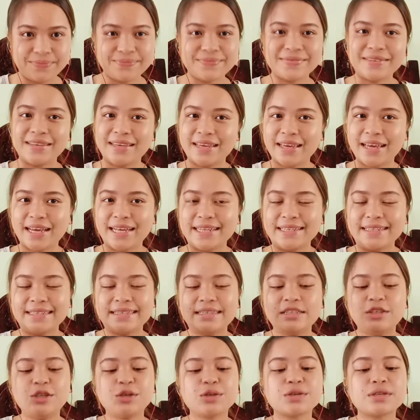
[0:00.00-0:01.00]
Yes,
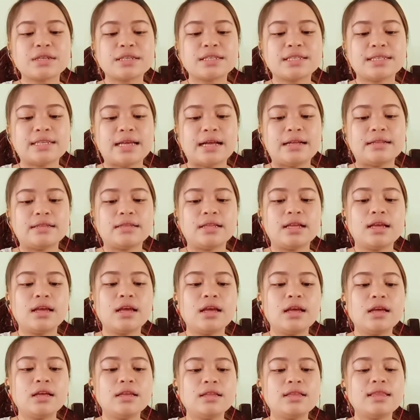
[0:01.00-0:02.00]
uracil.
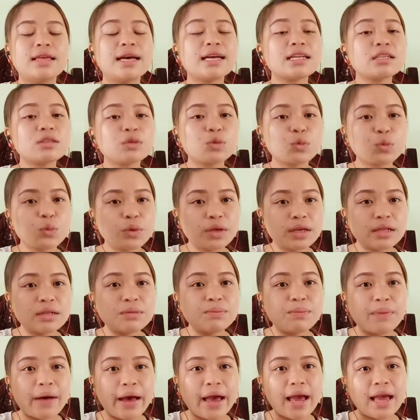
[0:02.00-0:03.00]
That will
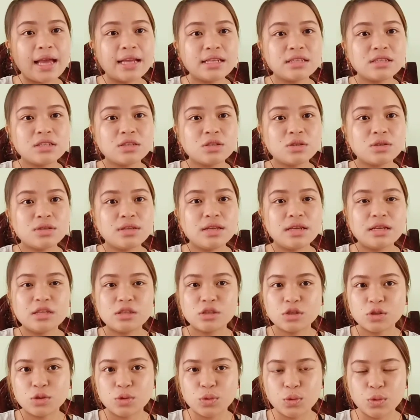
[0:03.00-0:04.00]
bind
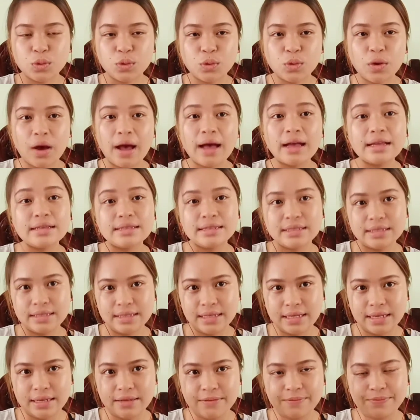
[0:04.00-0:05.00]
into
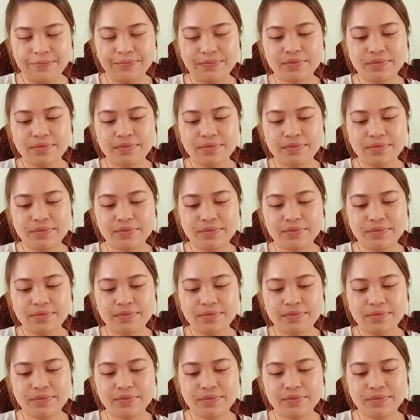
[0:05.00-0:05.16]
adenine.